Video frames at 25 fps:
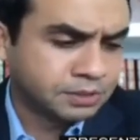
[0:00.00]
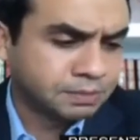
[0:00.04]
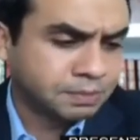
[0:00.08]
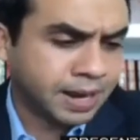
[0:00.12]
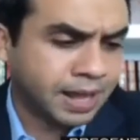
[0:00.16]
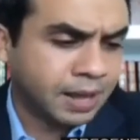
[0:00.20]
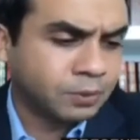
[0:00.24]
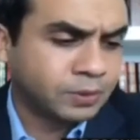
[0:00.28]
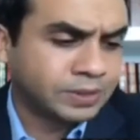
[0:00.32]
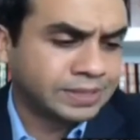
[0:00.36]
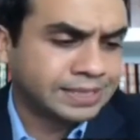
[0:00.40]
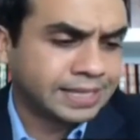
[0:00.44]
But
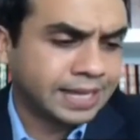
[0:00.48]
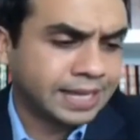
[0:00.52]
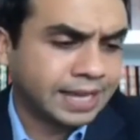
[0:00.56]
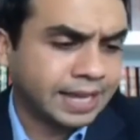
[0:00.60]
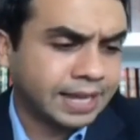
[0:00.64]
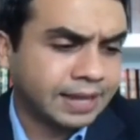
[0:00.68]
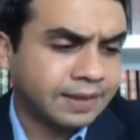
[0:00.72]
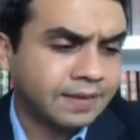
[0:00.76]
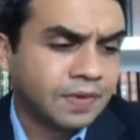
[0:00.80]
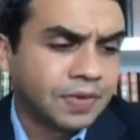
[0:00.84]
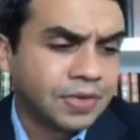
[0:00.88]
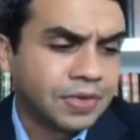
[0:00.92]
I would
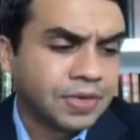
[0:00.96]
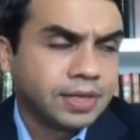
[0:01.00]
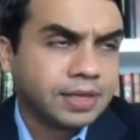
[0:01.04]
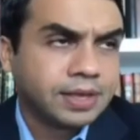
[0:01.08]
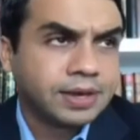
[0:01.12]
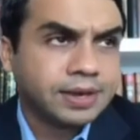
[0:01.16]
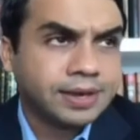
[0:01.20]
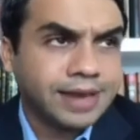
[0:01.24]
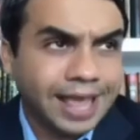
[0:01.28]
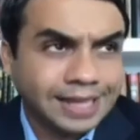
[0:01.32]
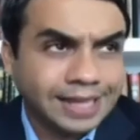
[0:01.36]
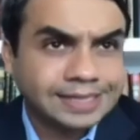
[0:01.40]
say
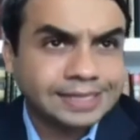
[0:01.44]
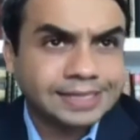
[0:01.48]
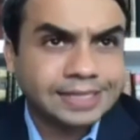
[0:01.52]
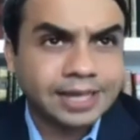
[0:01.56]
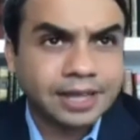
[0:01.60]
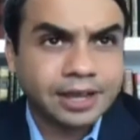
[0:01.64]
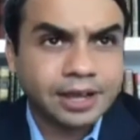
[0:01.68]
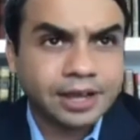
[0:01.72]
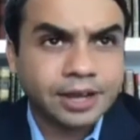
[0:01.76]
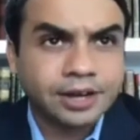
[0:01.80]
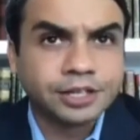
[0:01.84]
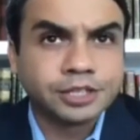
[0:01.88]
next
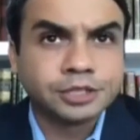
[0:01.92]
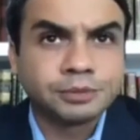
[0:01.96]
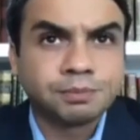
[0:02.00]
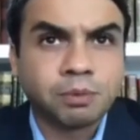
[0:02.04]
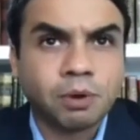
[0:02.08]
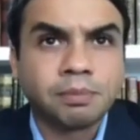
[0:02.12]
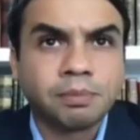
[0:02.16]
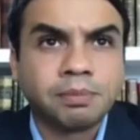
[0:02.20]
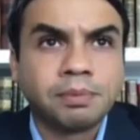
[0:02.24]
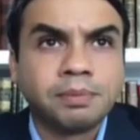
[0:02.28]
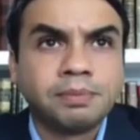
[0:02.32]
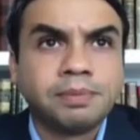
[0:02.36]
year is
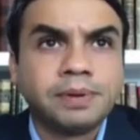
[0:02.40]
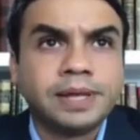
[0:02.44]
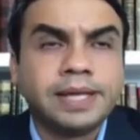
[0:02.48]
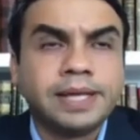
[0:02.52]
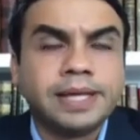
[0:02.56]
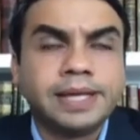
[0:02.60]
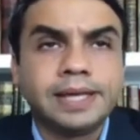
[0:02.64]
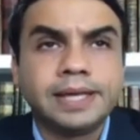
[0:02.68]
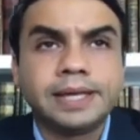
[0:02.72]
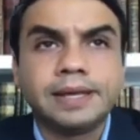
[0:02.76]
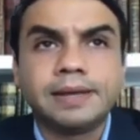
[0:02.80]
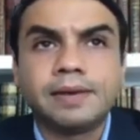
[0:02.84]

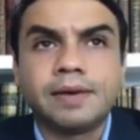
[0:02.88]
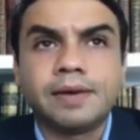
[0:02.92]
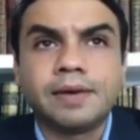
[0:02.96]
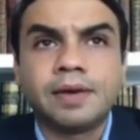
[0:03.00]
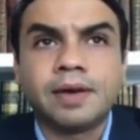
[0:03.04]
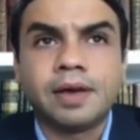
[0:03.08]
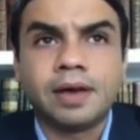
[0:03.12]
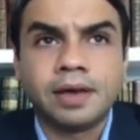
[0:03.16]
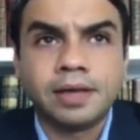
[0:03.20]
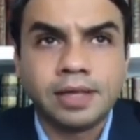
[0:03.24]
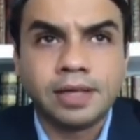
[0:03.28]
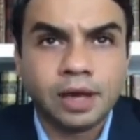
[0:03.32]
probably
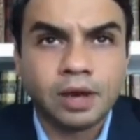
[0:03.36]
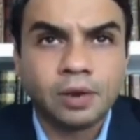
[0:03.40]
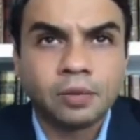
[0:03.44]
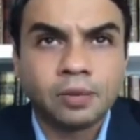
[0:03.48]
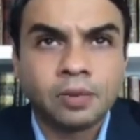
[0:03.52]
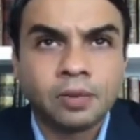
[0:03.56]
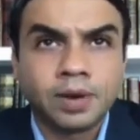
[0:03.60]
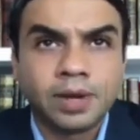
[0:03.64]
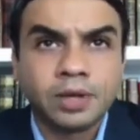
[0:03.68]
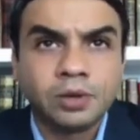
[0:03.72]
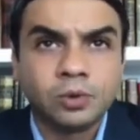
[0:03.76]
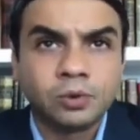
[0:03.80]
a year
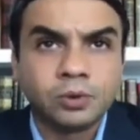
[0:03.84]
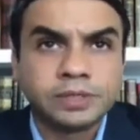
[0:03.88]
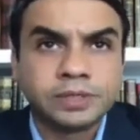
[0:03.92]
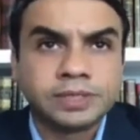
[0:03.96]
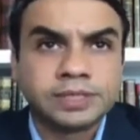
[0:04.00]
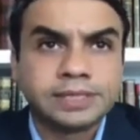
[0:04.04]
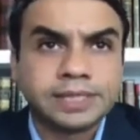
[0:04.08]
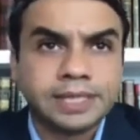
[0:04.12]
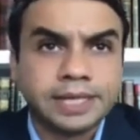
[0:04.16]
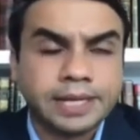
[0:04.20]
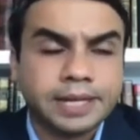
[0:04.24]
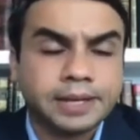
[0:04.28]
where you'll
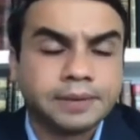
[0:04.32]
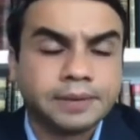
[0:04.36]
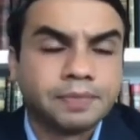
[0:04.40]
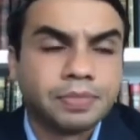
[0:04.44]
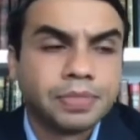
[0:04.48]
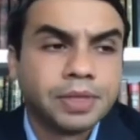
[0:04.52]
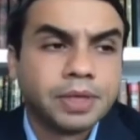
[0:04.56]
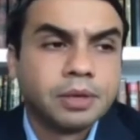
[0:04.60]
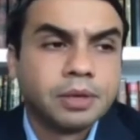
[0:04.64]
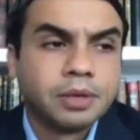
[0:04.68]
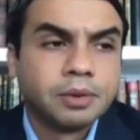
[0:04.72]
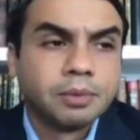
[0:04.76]
see
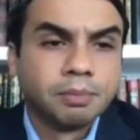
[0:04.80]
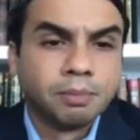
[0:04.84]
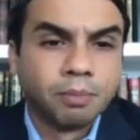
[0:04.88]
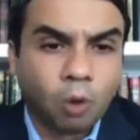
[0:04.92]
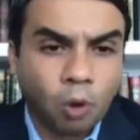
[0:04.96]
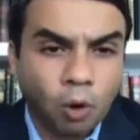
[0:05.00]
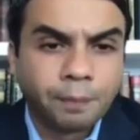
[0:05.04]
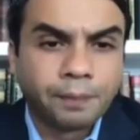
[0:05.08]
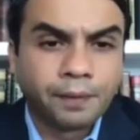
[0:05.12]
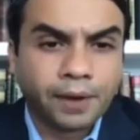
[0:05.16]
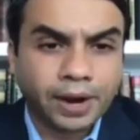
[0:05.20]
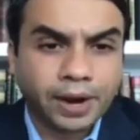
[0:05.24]

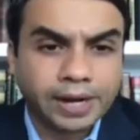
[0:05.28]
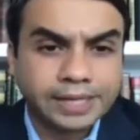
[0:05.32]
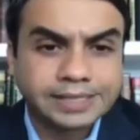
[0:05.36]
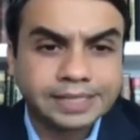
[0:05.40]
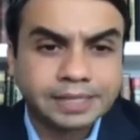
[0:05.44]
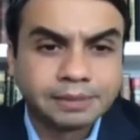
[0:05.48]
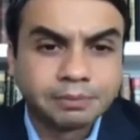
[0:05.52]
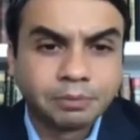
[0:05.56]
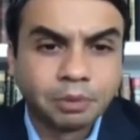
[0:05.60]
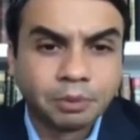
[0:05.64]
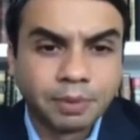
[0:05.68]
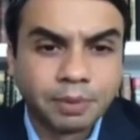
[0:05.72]
more
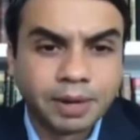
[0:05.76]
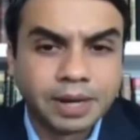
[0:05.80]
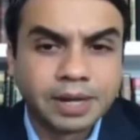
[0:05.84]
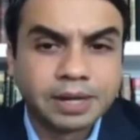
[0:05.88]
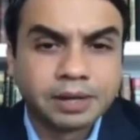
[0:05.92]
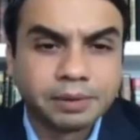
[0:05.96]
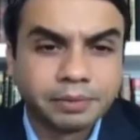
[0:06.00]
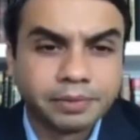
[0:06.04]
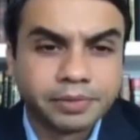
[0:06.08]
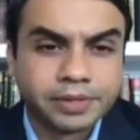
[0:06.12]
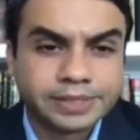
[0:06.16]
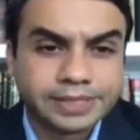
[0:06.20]
pricing
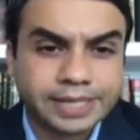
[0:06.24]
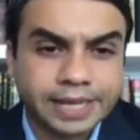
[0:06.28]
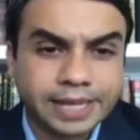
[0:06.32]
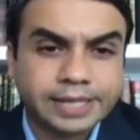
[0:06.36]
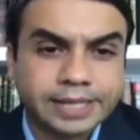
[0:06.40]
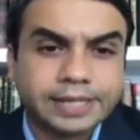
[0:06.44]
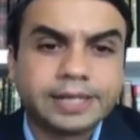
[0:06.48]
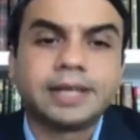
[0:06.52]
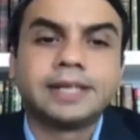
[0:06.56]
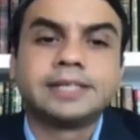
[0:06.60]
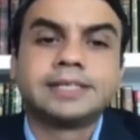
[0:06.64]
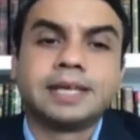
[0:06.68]
momentum in the
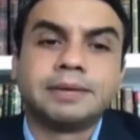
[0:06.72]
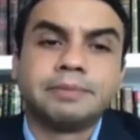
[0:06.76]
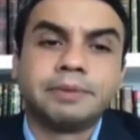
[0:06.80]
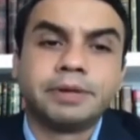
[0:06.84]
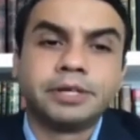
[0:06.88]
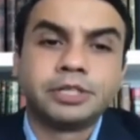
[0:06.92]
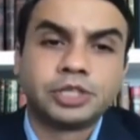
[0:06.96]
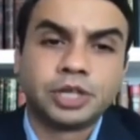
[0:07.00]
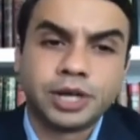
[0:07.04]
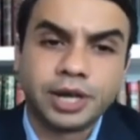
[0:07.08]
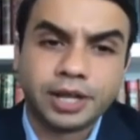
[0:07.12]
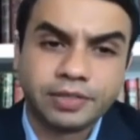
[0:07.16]
sector. As I
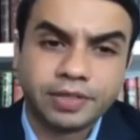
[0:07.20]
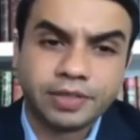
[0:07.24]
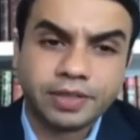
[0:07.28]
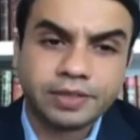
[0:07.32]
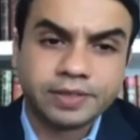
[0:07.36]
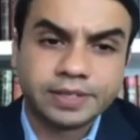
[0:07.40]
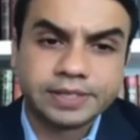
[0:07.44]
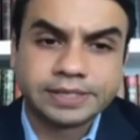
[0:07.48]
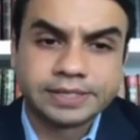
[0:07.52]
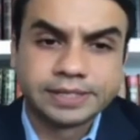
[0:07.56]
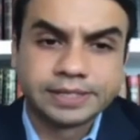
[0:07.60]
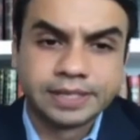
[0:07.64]
mentioned, I
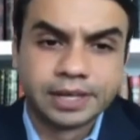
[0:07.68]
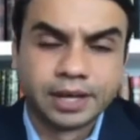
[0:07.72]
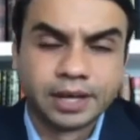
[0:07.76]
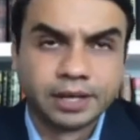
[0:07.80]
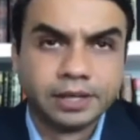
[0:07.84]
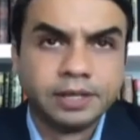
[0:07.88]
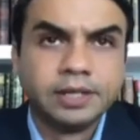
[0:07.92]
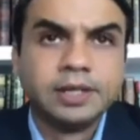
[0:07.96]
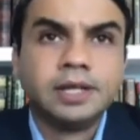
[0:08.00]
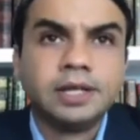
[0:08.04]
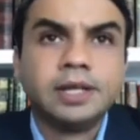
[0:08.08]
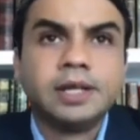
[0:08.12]
think this
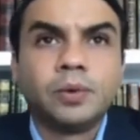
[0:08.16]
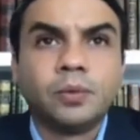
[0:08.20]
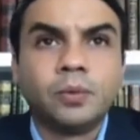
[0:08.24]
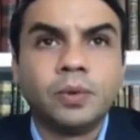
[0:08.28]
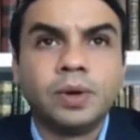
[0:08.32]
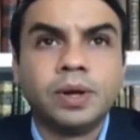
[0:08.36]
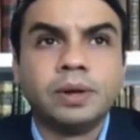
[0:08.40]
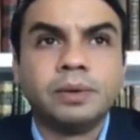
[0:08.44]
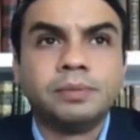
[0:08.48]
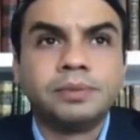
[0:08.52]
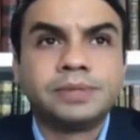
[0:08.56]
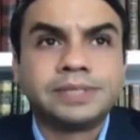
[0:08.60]
year
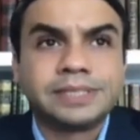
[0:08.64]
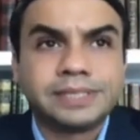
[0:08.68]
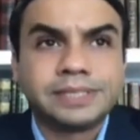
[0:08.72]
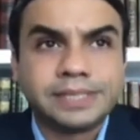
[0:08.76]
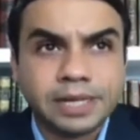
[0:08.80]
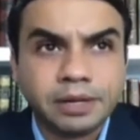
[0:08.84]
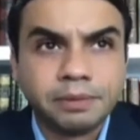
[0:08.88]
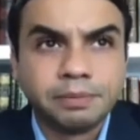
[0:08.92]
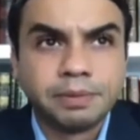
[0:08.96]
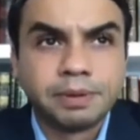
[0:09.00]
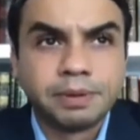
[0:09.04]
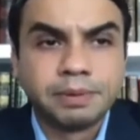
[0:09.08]
will
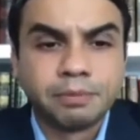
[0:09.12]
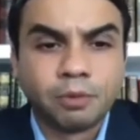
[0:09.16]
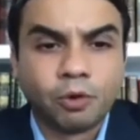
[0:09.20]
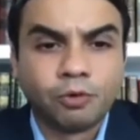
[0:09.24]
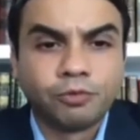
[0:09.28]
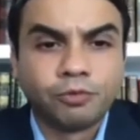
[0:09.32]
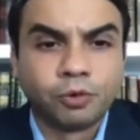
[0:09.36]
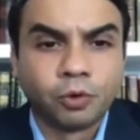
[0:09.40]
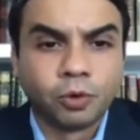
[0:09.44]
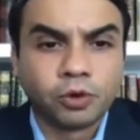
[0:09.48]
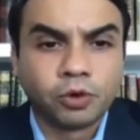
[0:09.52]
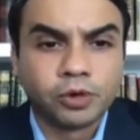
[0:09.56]
still be more
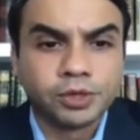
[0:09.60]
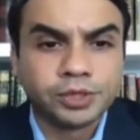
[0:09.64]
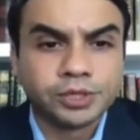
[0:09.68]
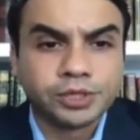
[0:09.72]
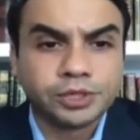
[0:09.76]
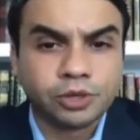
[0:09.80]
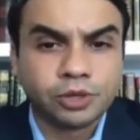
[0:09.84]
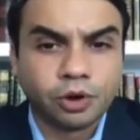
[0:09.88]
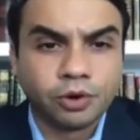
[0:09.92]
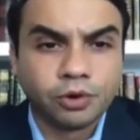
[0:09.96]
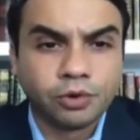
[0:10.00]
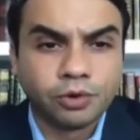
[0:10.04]

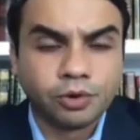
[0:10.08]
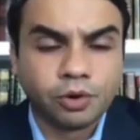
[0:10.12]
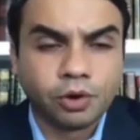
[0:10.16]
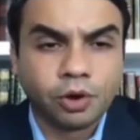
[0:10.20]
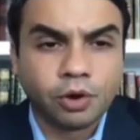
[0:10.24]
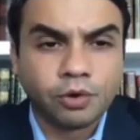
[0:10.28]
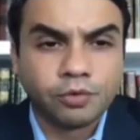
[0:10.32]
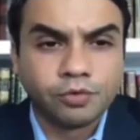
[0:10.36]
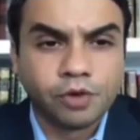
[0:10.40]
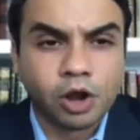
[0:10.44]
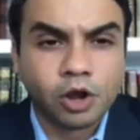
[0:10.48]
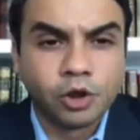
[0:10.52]
focused
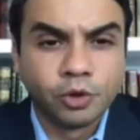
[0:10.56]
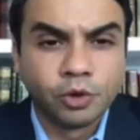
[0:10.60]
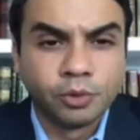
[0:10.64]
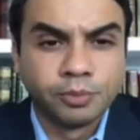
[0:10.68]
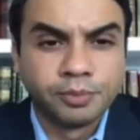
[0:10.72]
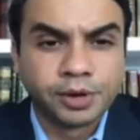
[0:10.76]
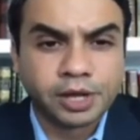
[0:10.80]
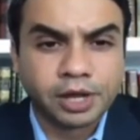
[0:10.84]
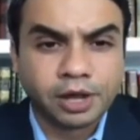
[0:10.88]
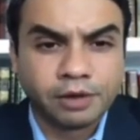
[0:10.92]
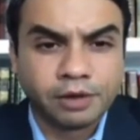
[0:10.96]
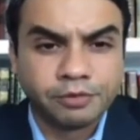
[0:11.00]
on volume
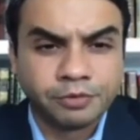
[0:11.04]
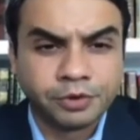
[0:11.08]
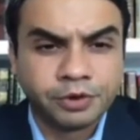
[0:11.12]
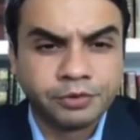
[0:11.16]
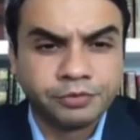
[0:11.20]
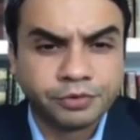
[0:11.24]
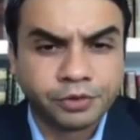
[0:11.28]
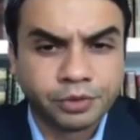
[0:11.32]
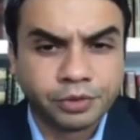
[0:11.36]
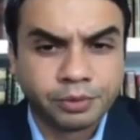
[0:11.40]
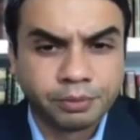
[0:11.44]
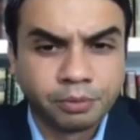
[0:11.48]
recovery
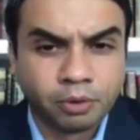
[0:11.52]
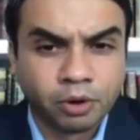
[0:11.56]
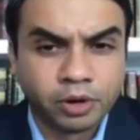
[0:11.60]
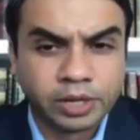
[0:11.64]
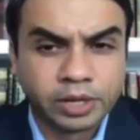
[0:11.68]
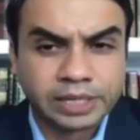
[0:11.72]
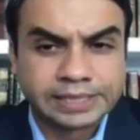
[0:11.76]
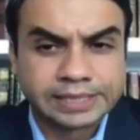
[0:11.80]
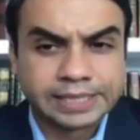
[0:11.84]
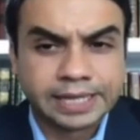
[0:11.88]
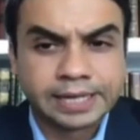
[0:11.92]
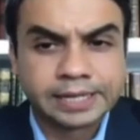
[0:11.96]
for the
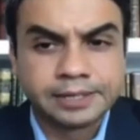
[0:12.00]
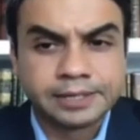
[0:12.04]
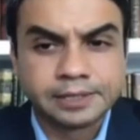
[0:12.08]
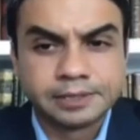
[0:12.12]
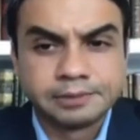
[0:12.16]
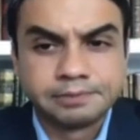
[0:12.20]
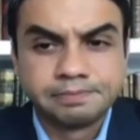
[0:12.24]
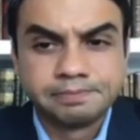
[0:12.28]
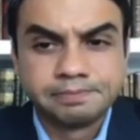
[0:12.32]
broader sector.